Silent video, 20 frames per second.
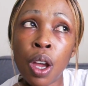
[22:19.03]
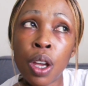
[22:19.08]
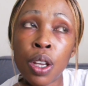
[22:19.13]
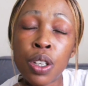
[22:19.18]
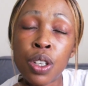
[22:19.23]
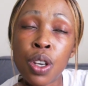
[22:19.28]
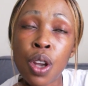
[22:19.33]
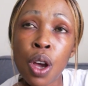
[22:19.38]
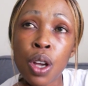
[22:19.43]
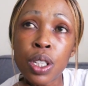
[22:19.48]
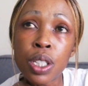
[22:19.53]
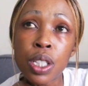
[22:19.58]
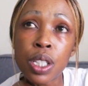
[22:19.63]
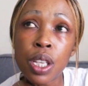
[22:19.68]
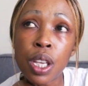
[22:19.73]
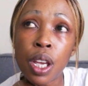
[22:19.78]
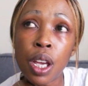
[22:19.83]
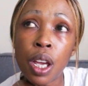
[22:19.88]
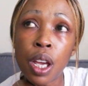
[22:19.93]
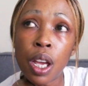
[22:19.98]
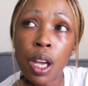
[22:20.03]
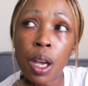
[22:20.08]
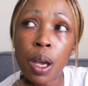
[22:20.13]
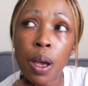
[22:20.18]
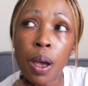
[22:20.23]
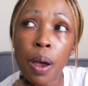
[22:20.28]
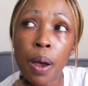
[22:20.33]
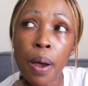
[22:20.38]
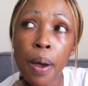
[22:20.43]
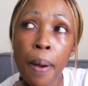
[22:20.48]
not
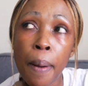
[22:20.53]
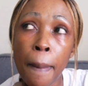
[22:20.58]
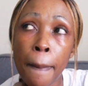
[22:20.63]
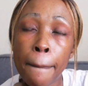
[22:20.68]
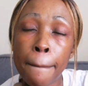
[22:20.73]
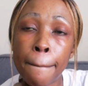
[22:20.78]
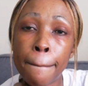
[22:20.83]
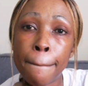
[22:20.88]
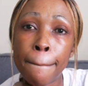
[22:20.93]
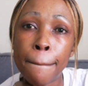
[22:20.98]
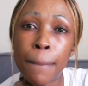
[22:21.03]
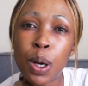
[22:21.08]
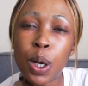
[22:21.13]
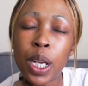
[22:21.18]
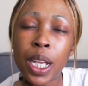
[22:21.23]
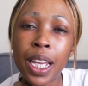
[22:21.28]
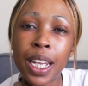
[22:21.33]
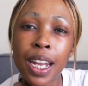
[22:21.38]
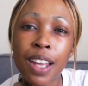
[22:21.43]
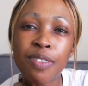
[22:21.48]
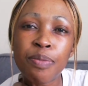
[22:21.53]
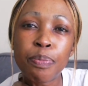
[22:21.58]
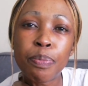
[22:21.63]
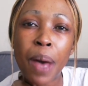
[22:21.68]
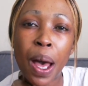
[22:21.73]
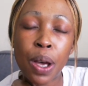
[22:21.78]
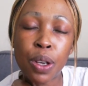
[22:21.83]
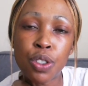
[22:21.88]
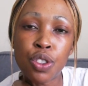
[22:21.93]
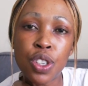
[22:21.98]
putting enough
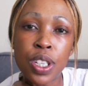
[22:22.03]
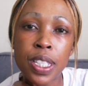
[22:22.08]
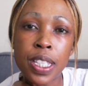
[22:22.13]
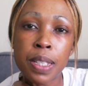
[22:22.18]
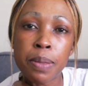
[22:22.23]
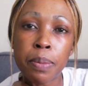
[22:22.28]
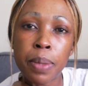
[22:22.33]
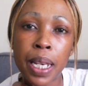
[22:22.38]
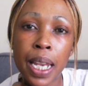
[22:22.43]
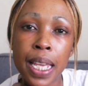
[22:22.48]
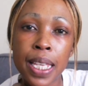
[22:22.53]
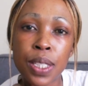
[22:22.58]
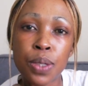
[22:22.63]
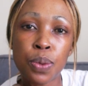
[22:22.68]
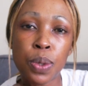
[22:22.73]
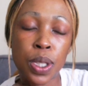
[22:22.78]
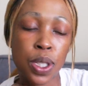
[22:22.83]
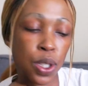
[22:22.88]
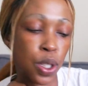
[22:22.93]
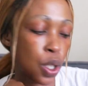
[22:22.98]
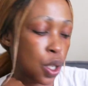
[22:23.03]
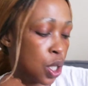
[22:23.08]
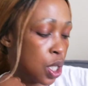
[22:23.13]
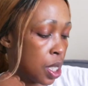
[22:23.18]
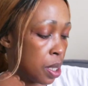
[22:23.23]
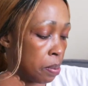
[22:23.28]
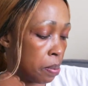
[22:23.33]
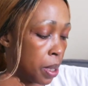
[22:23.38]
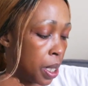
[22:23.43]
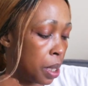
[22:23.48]
boundaries in place with
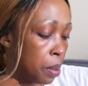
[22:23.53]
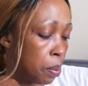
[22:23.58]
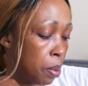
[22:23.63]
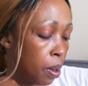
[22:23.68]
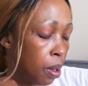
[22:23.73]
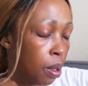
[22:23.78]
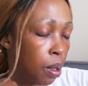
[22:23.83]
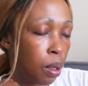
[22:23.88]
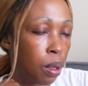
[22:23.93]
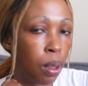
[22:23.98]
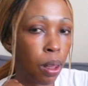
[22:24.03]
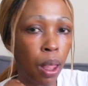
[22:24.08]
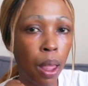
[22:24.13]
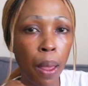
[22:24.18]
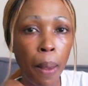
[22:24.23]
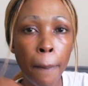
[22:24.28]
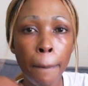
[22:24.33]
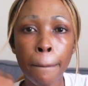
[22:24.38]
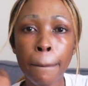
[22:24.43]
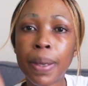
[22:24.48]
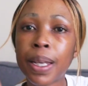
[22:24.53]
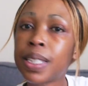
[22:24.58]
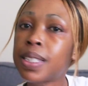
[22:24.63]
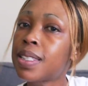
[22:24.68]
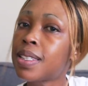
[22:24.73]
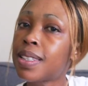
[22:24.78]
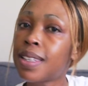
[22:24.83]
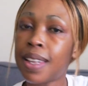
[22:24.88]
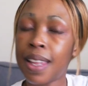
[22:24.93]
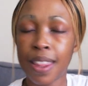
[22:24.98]
certain people.
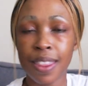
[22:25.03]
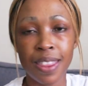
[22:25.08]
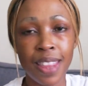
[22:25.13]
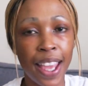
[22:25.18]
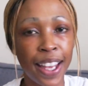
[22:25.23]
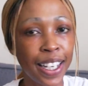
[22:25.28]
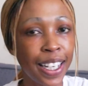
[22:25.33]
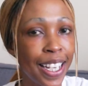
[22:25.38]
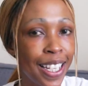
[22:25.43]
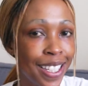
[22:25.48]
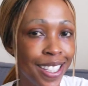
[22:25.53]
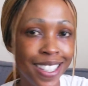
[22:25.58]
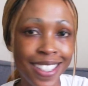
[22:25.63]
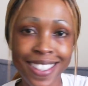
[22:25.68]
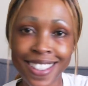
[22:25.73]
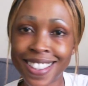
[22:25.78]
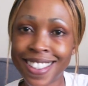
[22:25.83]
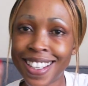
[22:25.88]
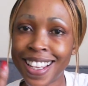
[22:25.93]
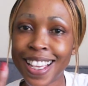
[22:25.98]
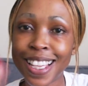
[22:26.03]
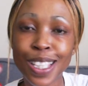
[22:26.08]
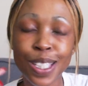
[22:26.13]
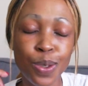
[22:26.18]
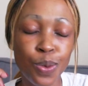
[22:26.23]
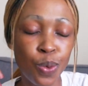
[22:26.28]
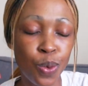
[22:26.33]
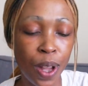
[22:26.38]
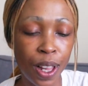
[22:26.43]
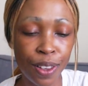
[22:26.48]
But that lesson
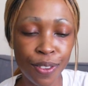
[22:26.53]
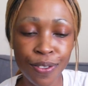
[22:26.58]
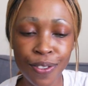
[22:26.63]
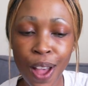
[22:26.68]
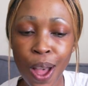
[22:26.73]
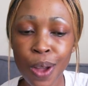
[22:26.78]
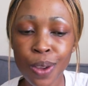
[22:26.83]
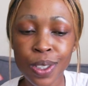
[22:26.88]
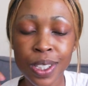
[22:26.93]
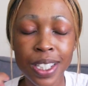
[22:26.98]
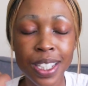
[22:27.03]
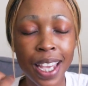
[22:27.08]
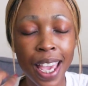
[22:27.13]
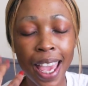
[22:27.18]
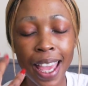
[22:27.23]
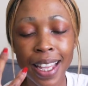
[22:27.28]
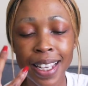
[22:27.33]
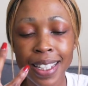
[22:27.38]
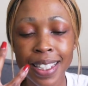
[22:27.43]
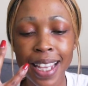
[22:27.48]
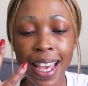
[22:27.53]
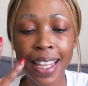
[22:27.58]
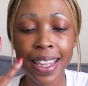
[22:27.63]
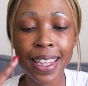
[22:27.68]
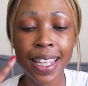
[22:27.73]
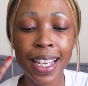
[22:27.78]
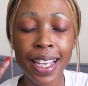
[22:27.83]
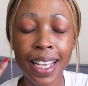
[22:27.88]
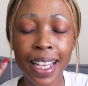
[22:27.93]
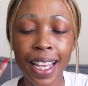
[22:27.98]
is well found. And I
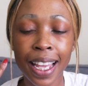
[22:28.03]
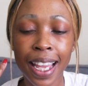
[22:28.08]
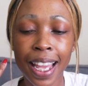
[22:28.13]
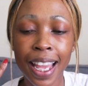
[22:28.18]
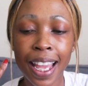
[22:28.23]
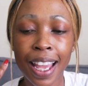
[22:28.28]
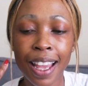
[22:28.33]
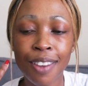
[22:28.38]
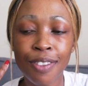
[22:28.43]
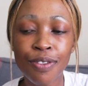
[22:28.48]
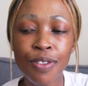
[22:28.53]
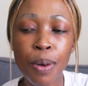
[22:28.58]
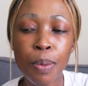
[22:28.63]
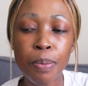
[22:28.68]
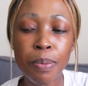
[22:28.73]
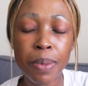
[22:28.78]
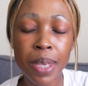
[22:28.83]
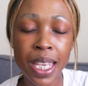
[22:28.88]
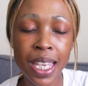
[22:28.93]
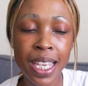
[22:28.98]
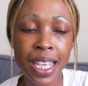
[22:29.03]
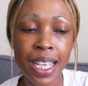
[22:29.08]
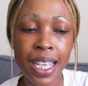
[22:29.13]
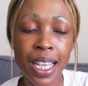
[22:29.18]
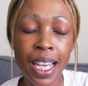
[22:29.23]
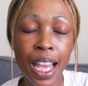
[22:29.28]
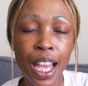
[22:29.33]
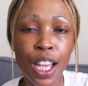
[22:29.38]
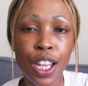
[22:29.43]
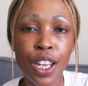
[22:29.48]
think for me,